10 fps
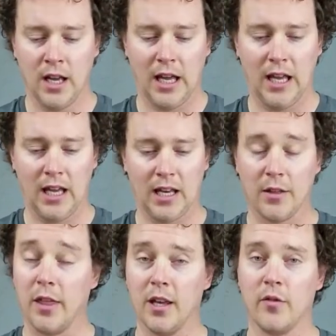And
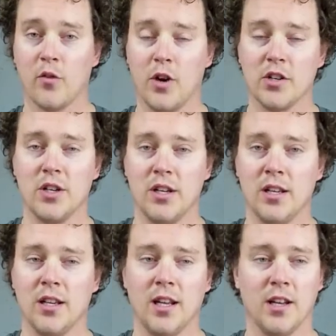thank you for watching,
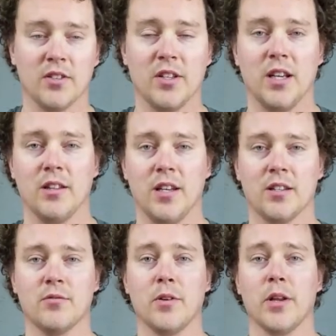and I'll see you on the
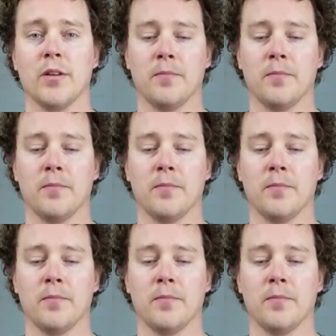next one.